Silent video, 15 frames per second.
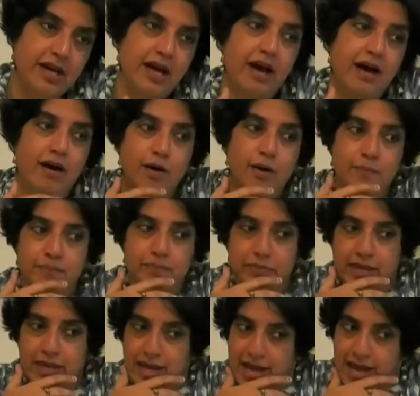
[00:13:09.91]

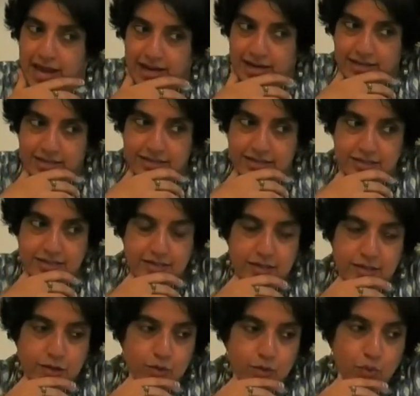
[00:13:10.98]
And
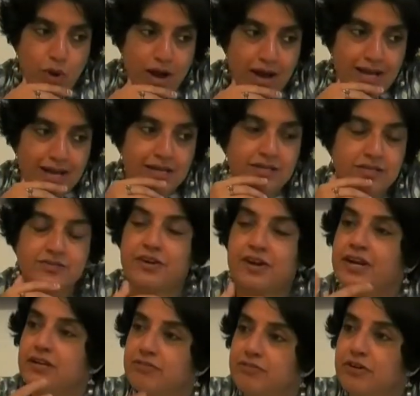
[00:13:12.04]
while it's
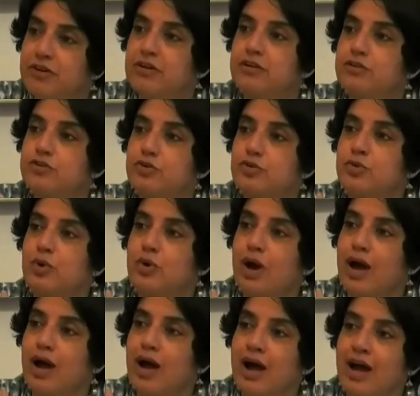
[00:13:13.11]
very difficult to
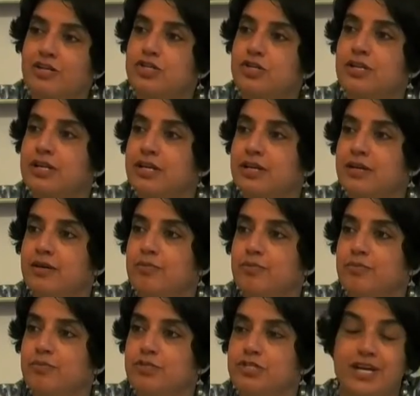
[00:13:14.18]
actually
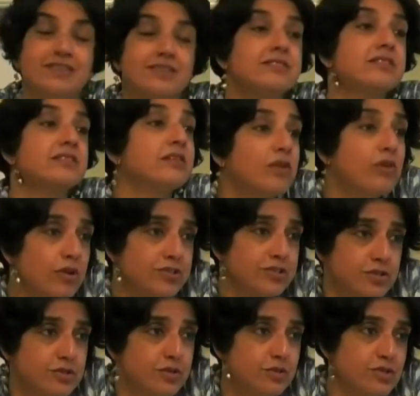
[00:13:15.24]
jettison the
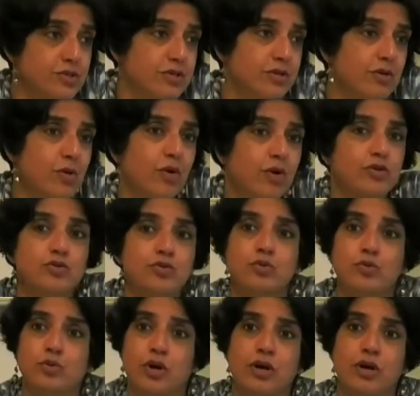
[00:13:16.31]
constitution or to